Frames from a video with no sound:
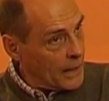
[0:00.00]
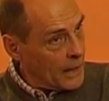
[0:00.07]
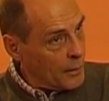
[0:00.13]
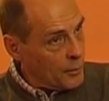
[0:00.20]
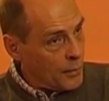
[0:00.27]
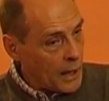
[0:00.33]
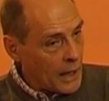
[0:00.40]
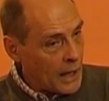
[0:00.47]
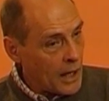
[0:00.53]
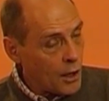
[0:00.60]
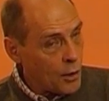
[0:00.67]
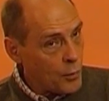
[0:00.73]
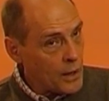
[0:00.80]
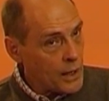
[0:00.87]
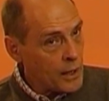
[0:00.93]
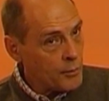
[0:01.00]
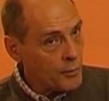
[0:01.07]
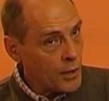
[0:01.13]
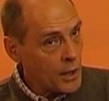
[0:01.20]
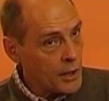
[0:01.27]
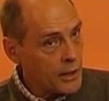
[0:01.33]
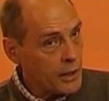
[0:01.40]
by how we
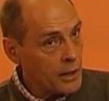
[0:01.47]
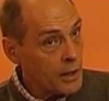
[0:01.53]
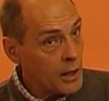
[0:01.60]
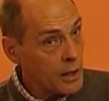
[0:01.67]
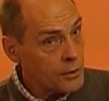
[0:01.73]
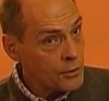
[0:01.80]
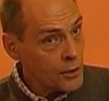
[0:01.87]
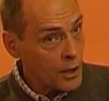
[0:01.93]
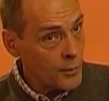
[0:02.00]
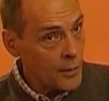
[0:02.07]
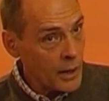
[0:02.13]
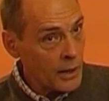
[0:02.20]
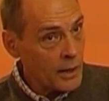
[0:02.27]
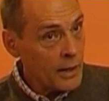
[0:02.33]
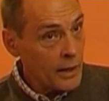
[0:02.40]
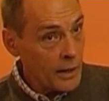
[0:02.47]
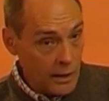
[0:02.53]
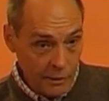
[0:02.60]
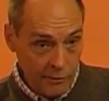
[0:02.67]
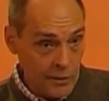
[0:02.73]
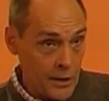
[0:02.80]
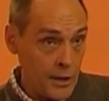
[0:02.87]
embody trauma,
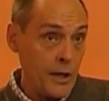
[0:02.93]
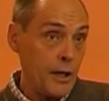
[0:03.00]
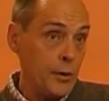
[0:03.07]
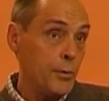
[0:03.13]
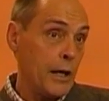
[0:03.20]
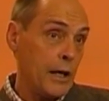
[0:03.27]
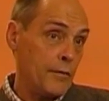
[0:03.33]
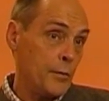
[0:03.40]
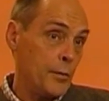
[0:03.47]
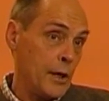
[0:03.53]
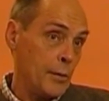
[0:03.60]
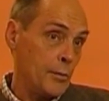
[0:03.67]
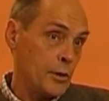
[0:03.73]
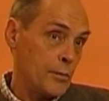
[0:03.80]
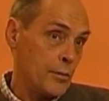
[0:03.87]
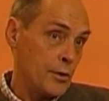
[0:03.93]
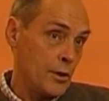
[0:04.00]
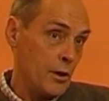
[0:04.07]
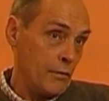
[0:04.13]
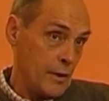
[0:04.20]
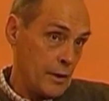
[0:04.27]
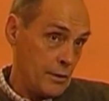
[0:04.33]
if indeed we haven't been able to
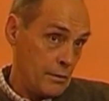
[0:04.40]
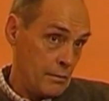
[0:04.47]
resolve it.